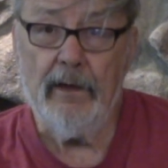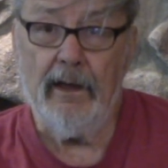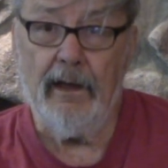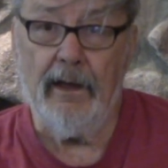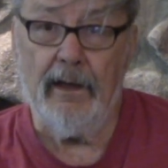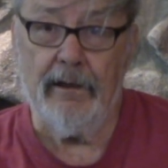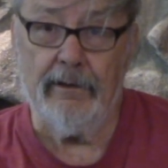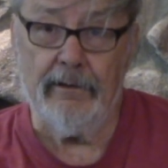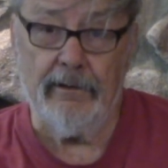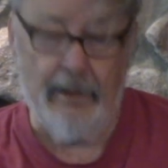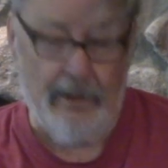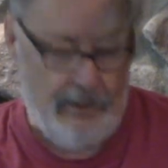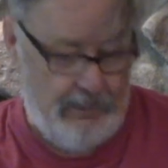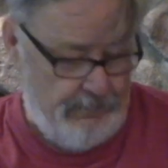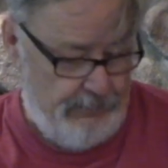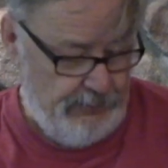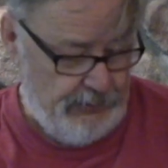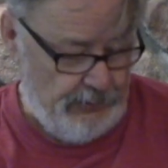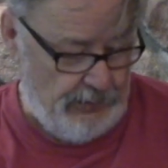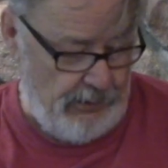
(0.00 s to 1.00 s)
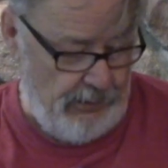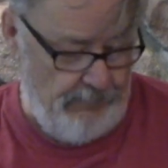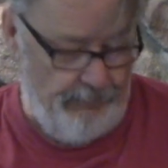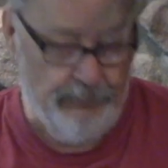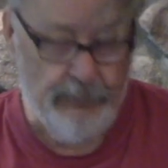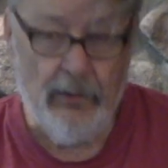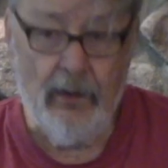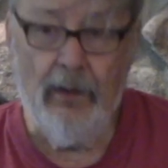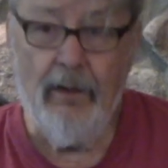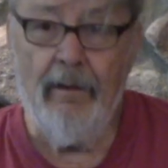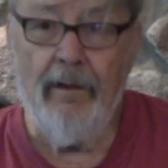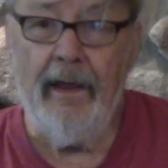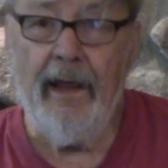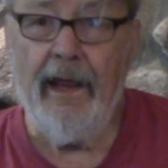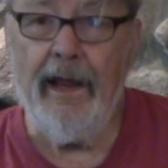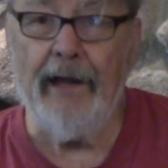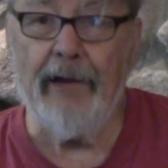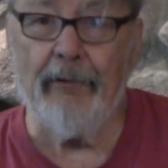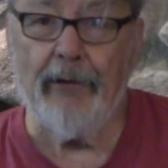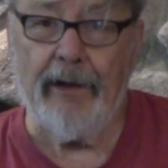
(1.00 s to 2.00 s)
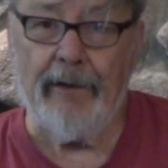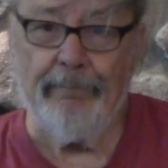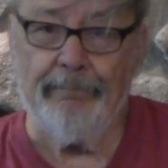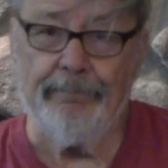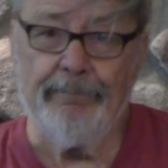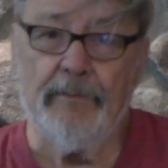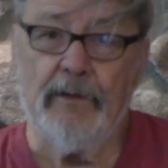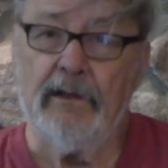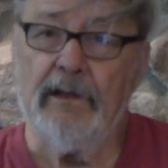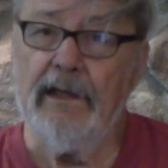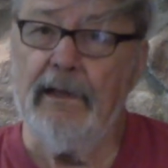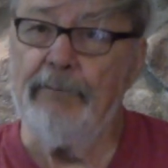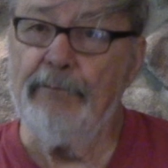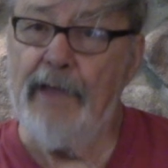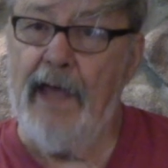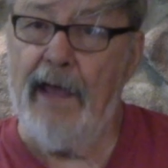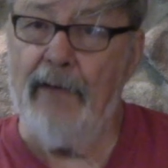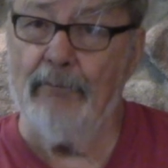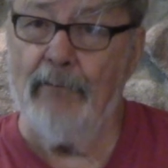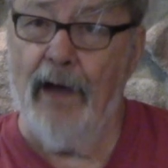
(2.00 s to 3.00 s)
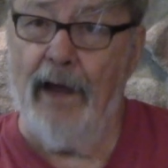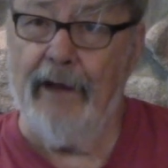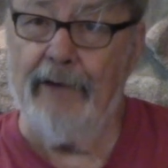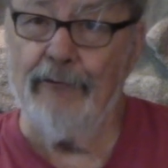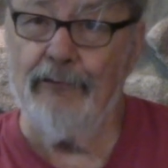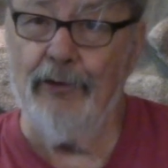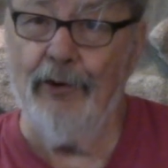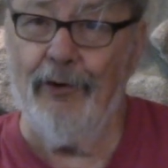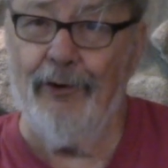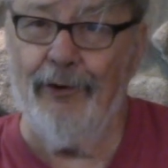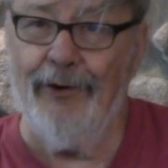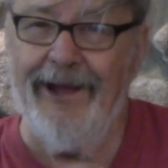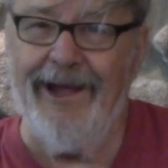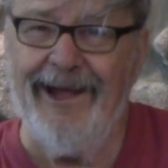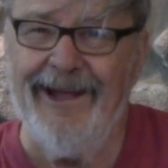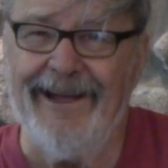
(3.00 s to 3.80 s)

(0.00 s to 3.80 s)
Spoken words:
And so, anyway, keep that in mind too.